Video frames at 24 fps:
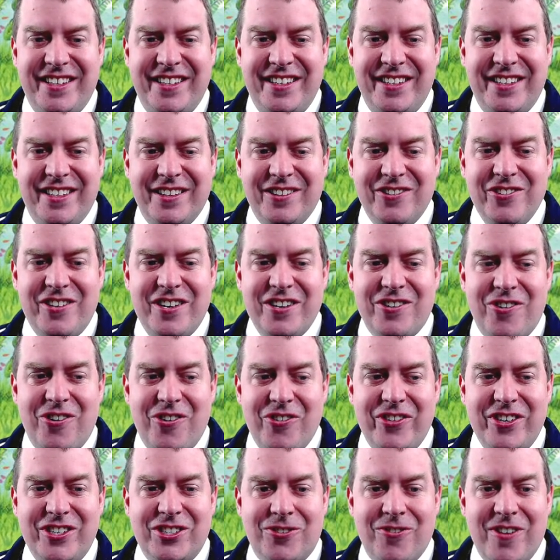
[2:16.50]
Look at all
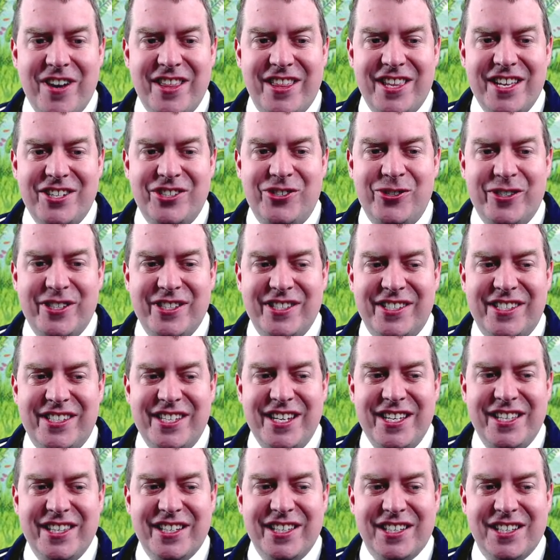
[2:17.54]
these great things you can see
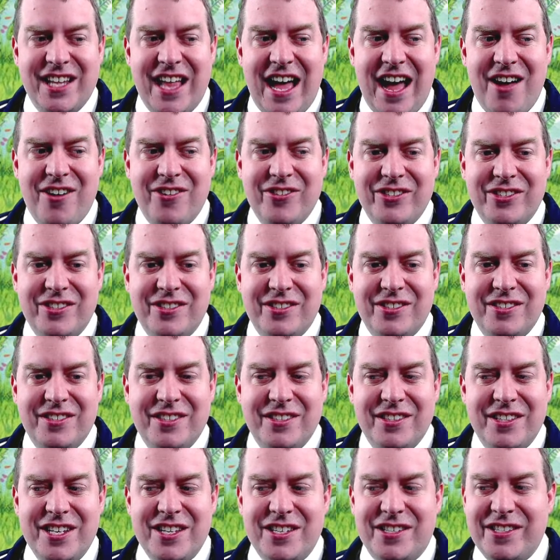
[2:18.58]
in the clouds.
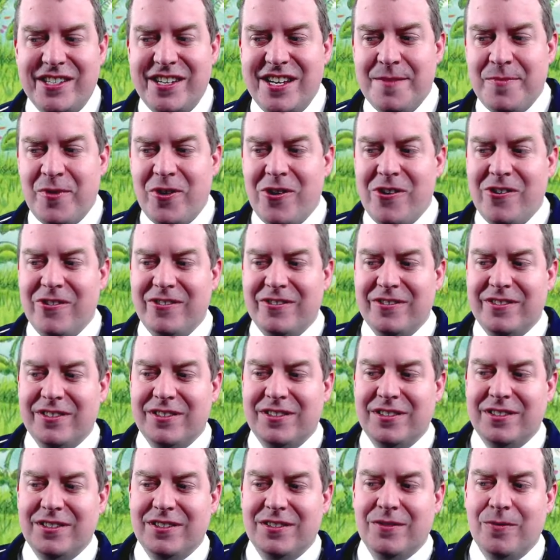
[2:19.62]
Do you see them all?
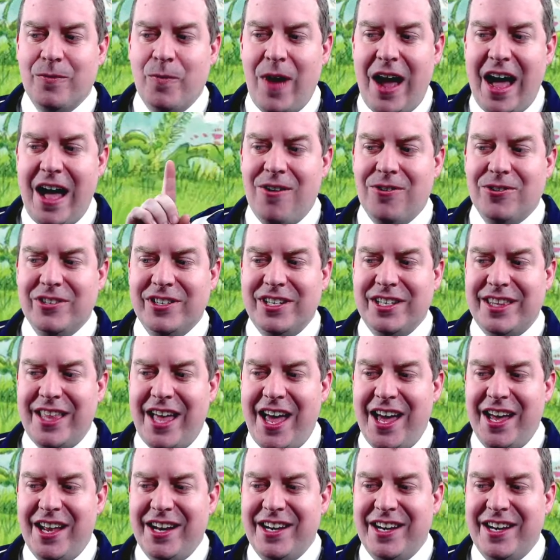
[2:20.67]
Wow, look at that.